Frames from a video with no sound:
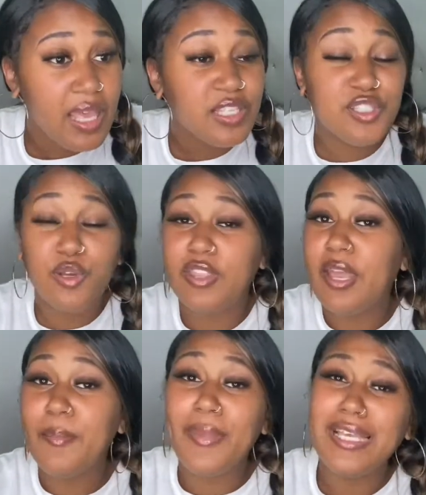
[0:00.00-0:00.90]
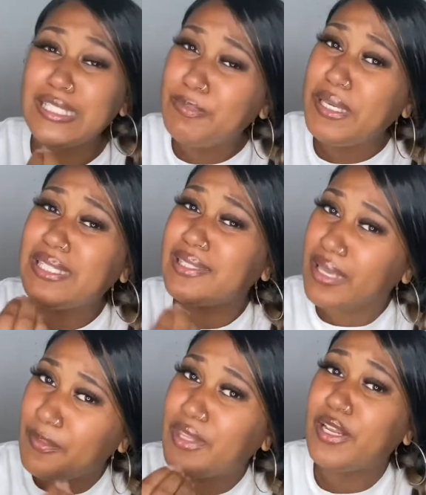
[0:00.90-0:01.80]
So there must be
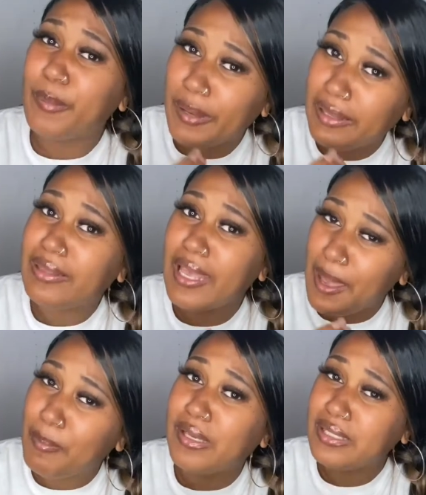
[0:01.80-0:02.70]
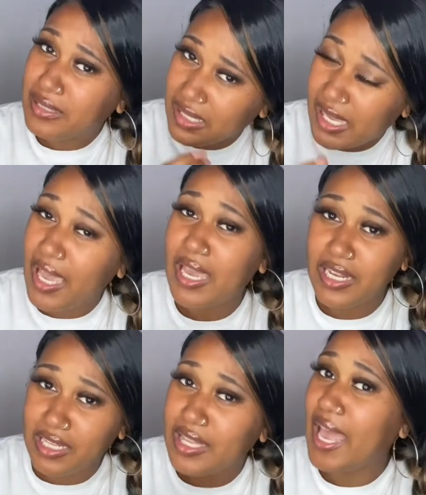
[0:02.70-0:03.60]
something about that Mister
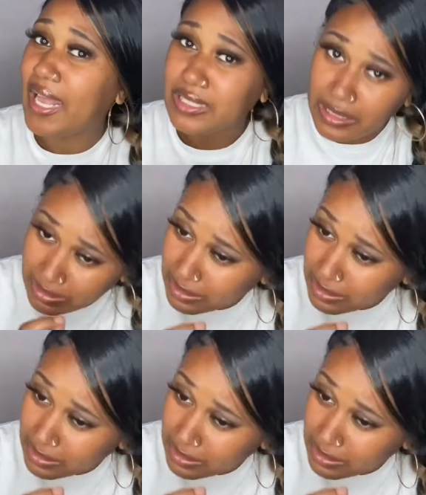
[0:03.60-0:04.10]
Cannon that,